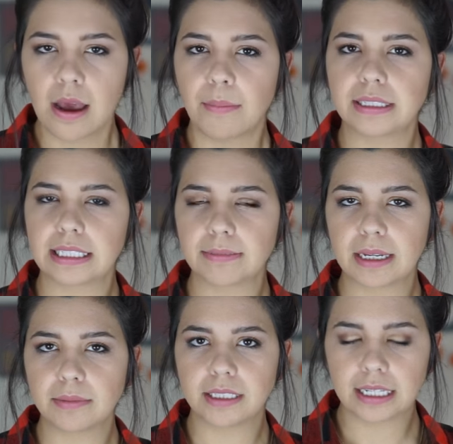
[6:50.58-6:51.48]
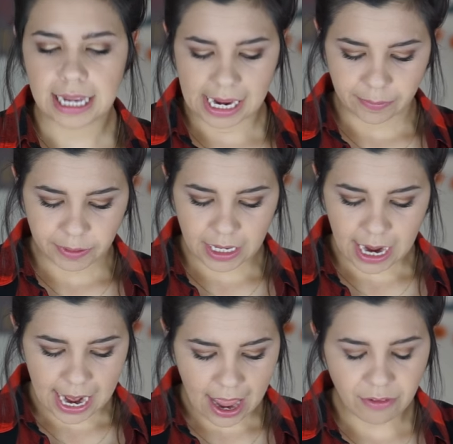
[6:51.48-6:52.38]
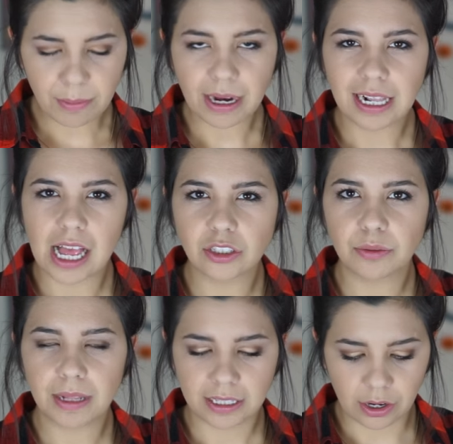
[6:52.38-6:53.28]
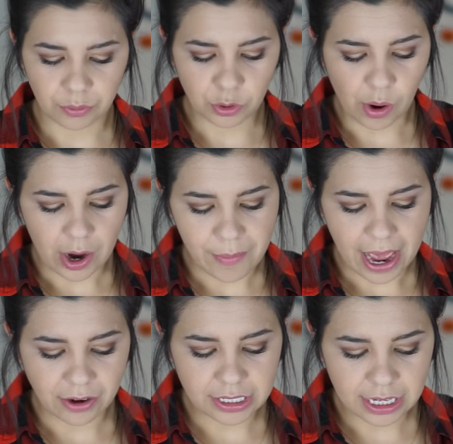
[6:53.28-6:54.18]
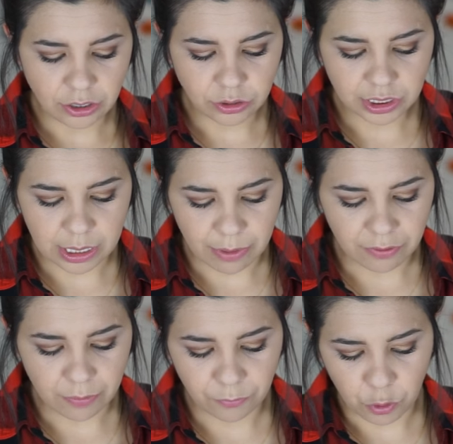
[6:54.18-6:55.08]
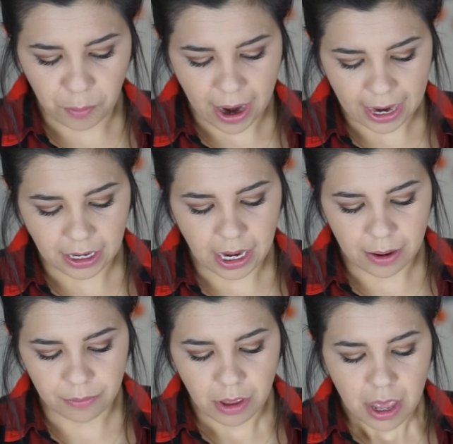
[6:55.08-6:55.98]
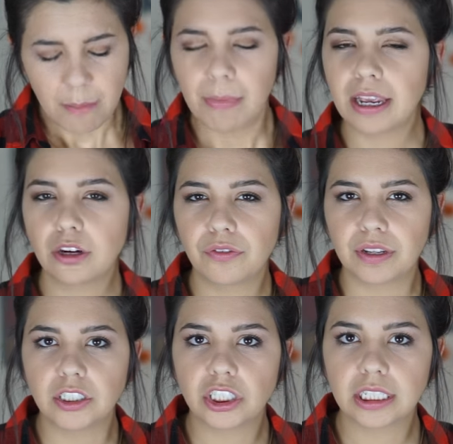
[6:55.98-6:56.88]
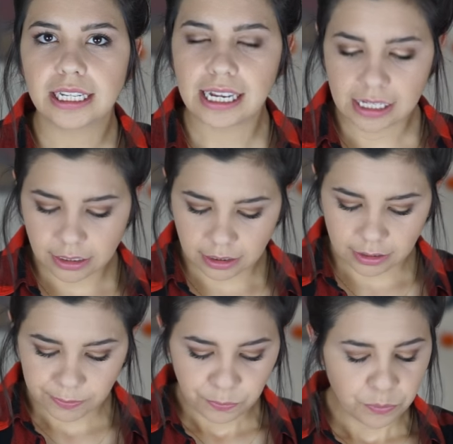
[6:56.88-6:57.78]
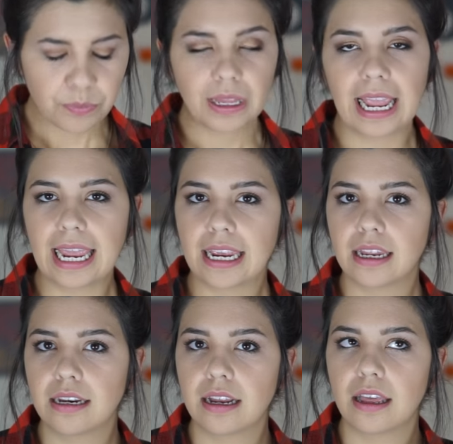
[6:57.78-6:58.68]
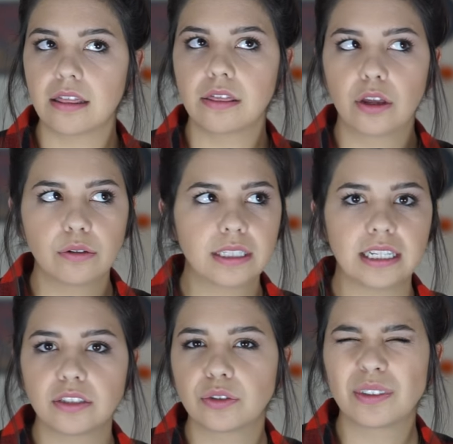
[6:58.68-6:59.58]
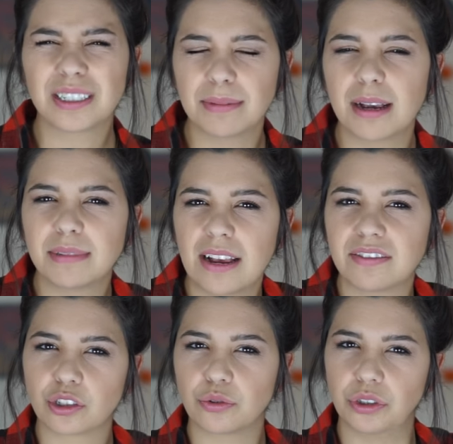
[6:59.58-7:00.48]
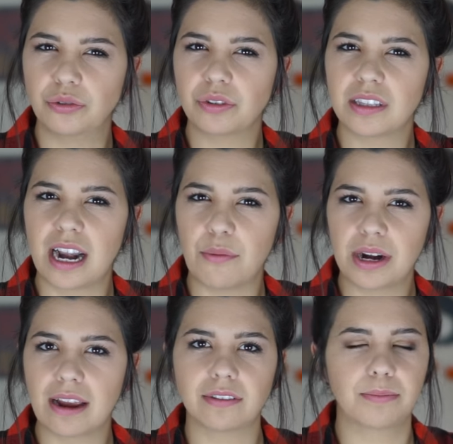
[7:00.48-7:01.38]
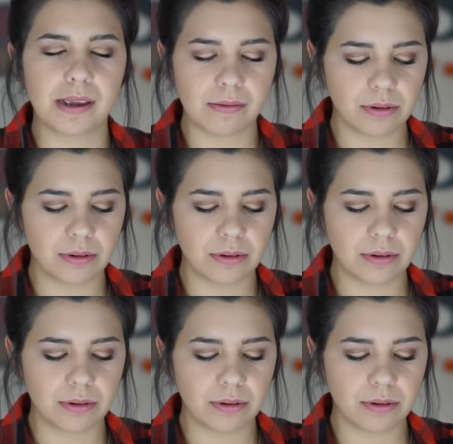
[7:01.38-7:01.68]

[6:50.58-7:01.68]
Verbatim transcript: But sometimes the games that I have in my classroom, like that require batteries, I use some of them for my, um, my intervention kids and those things will sometimes have screws that I would have to be